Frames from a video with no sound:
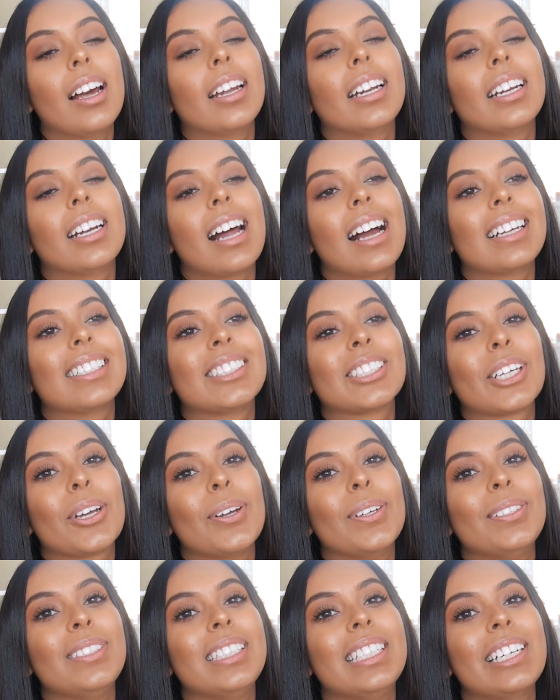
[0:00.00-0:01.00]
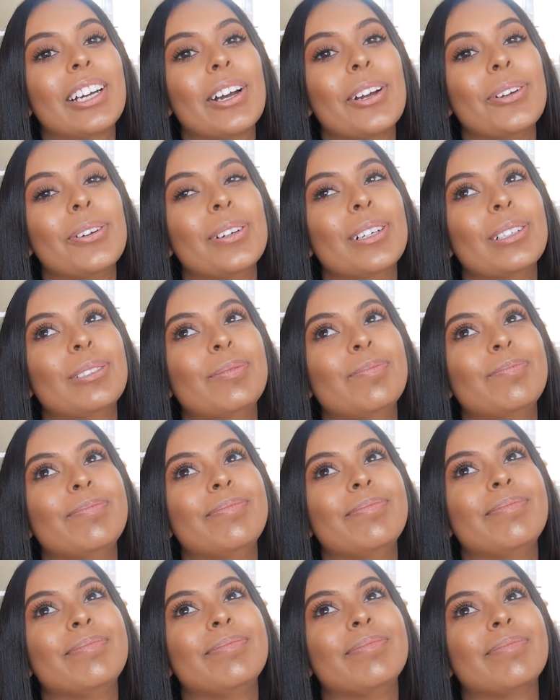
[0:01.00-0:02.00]
and a nice cosy coat,
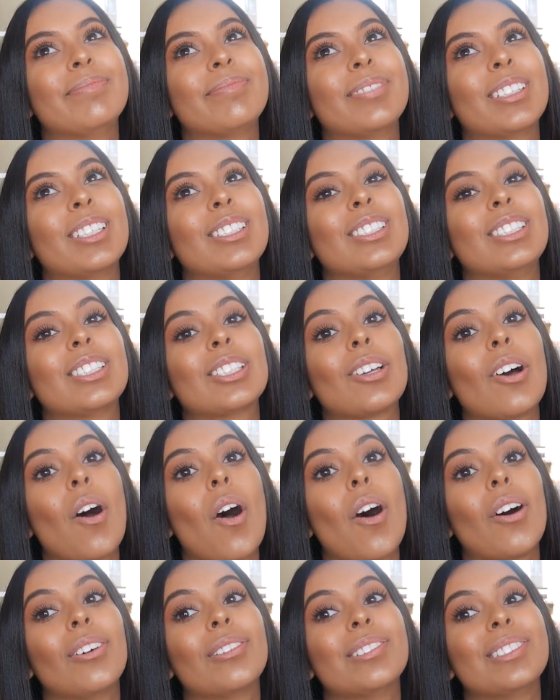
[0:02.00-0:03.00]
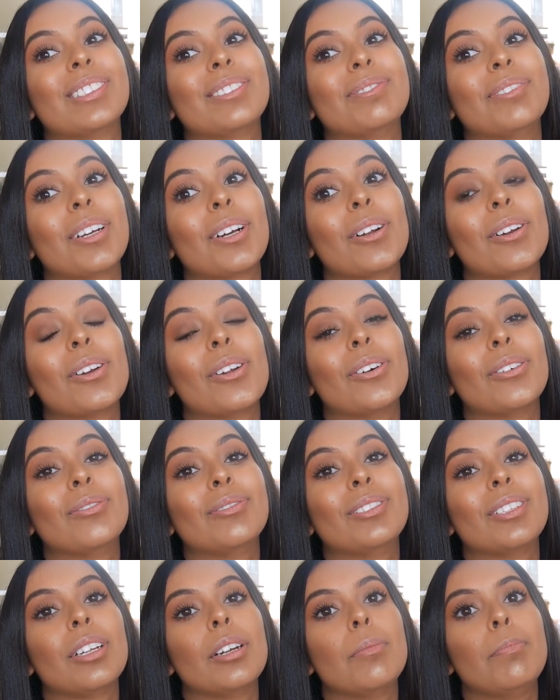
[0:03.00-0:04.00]
and scarf, and
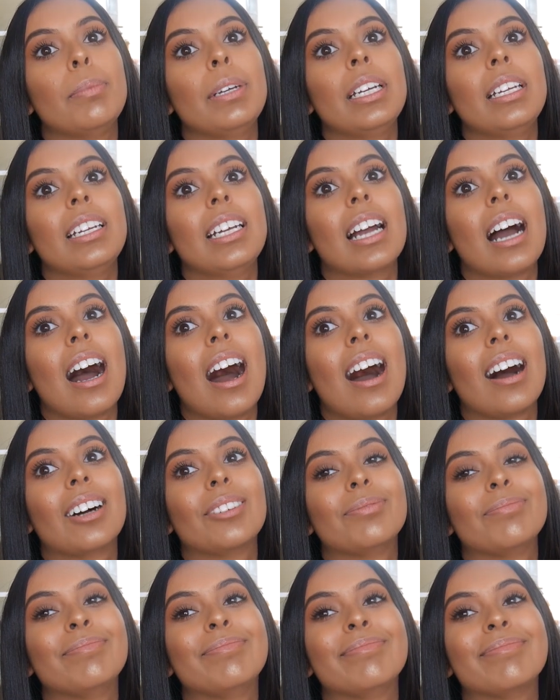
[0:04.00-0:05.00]
gloves, and a beanie hat.